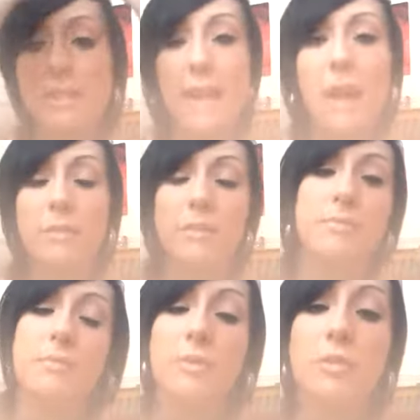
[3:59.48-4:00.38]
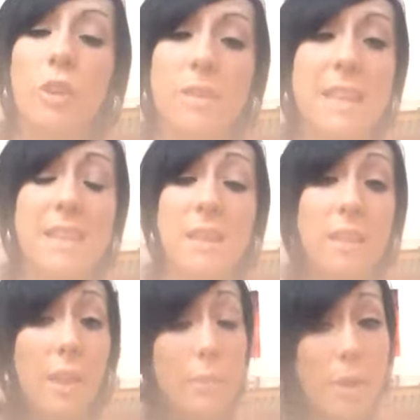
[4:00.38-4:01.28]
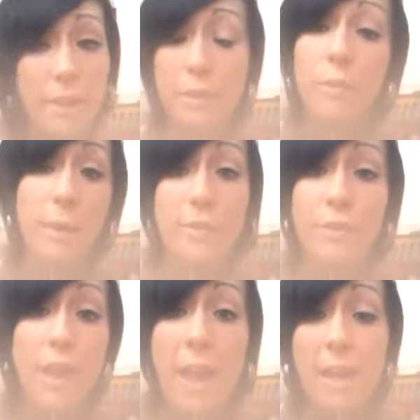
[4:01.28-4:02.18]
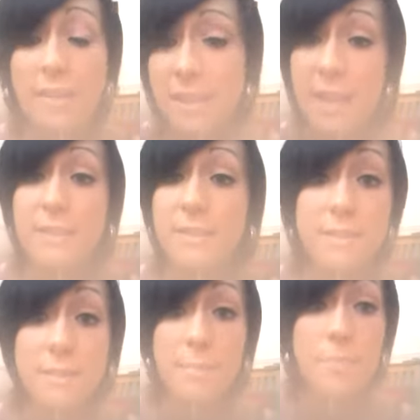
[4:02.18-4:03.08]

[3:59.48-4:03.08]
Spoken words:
down and across, and then like work it all the way through your hair to the ends.